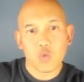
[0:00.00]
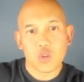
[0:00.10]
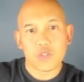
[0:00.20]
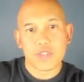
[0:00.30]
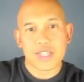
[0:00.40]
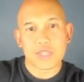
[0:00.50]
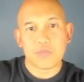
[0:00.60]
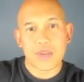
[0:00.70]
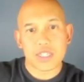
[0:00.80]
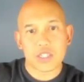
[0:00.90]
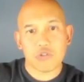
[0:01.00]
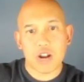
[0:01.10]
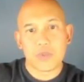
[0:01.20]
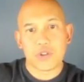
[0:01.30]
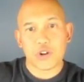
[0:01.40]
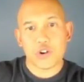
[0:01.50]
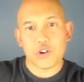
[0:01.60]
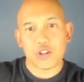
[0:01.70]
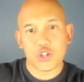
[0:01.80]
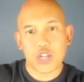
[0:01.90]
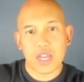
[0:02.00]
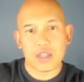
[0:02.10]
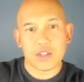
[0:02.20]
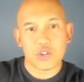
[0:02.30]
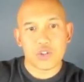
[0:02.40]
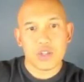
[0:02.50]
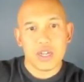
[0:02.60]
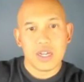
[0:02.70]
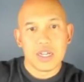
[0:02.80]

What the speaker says: which of these best describes your current challenge?